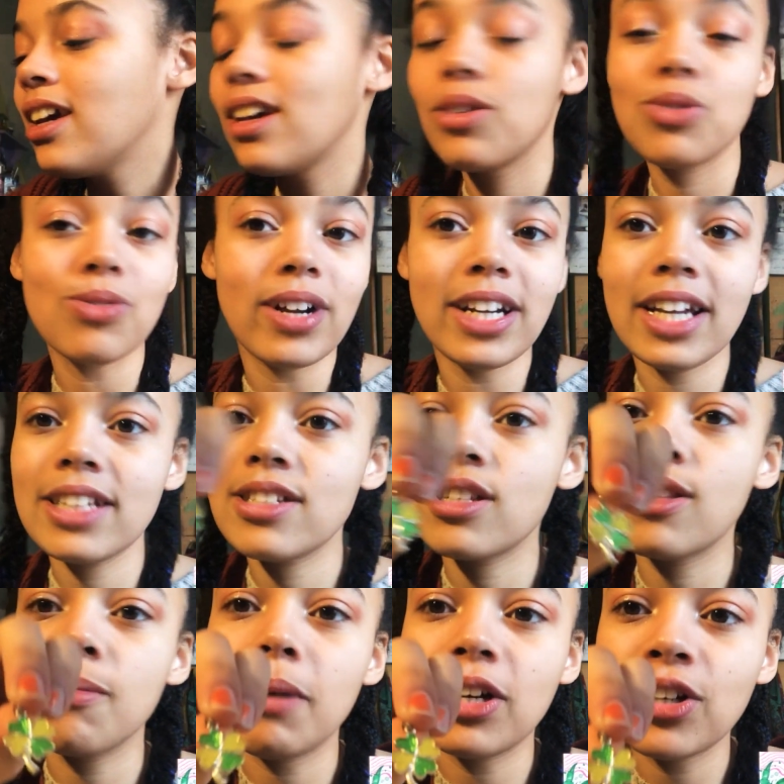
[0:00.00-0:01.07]
it's right next to
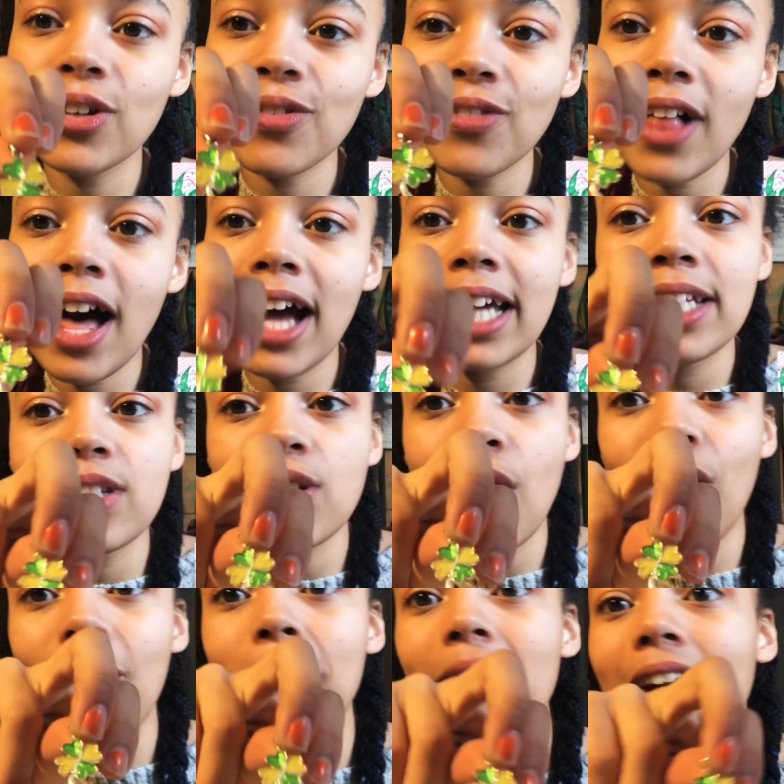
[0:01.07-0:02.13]
the butterfly. It's
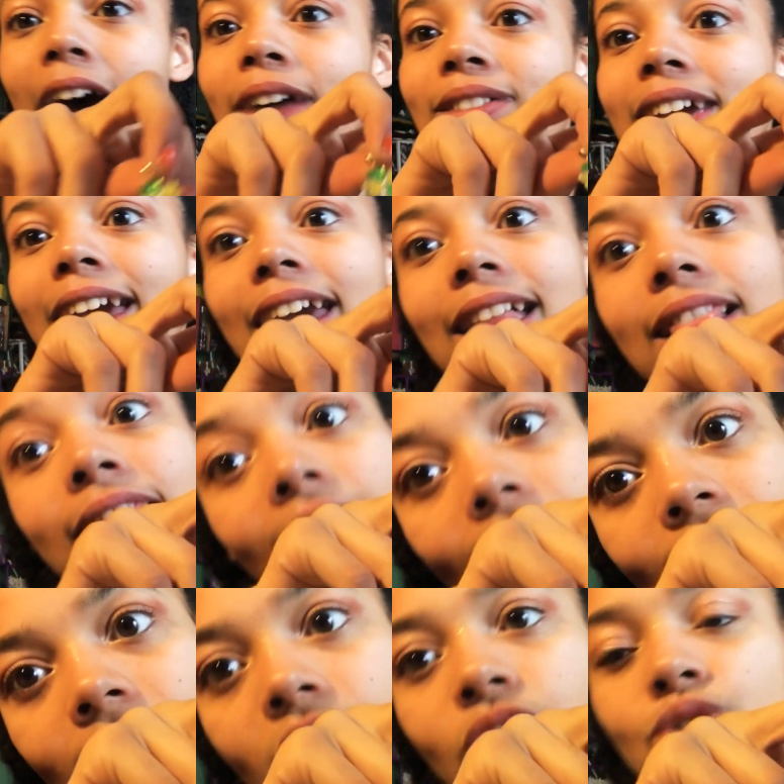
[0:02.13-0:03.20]
all about having a
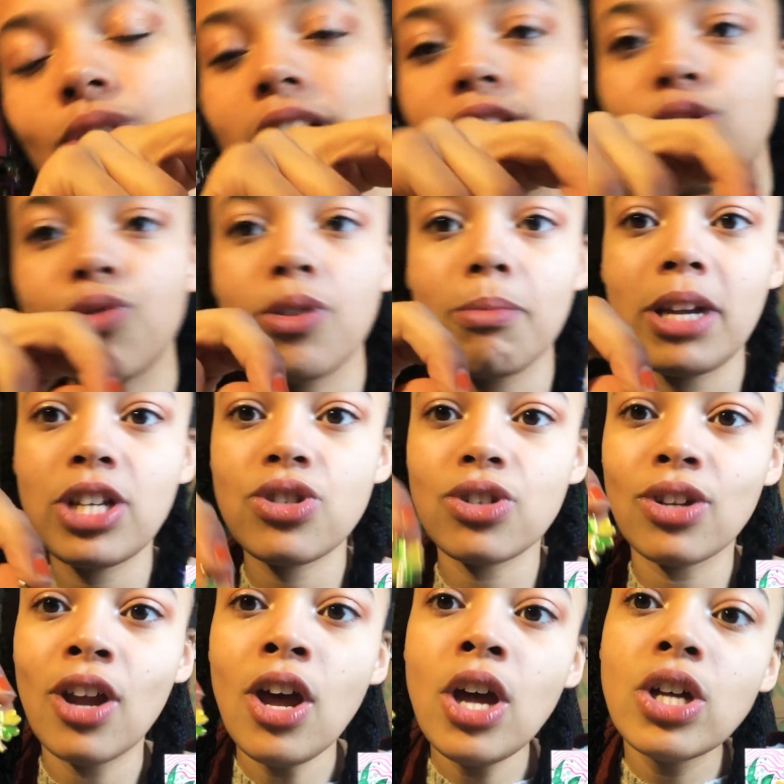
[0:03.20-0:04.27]
lucky transformation.